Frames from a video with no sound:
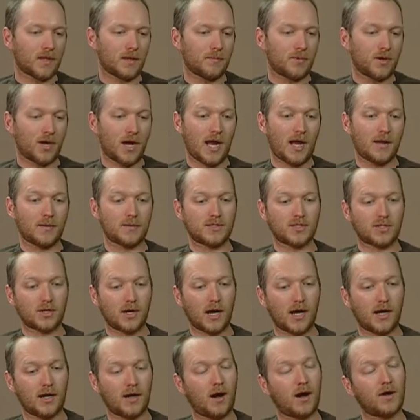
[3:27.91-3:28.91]
perhaps
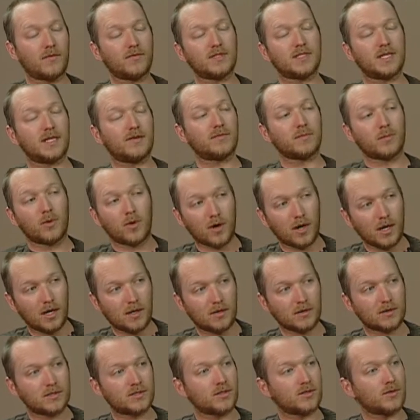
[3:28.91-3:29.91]
try and harvest even more
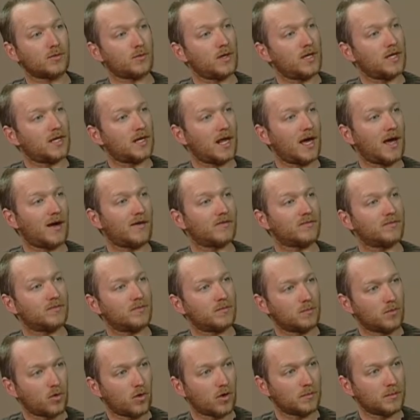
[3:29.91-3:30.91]
elk so that we can have
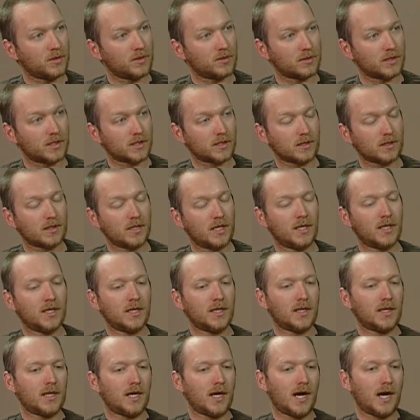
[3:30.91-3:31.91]
more mule deer,
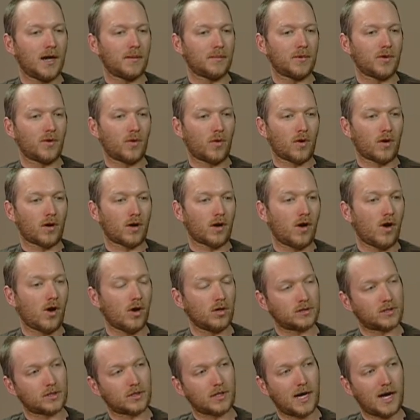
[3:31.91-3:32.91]
or
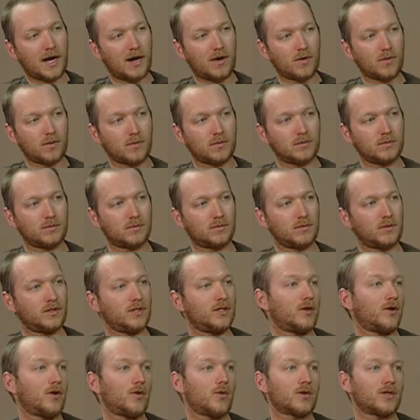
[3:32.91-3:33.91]
alter how
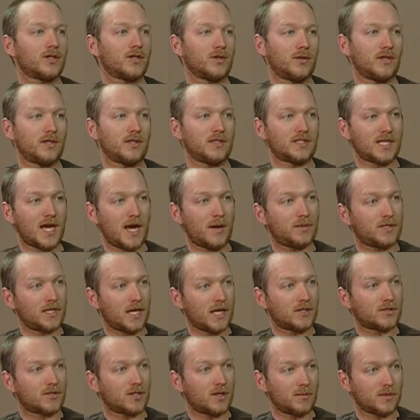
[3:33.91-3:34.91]
we're doing these
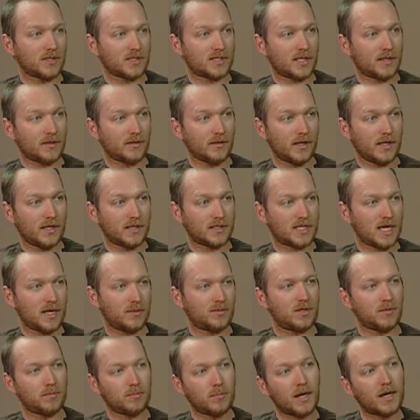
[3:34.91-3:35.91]
habitat treatments on the
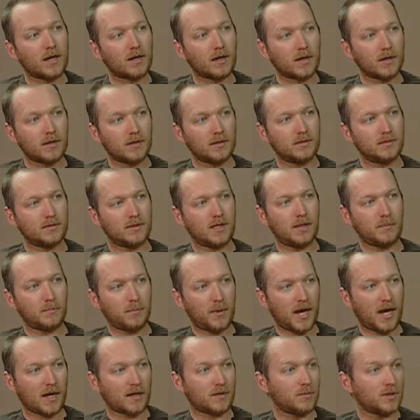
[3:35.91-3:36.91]
landscape to better
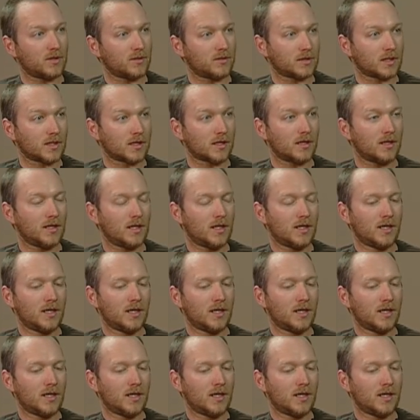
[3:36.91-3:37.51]
impact mule deer.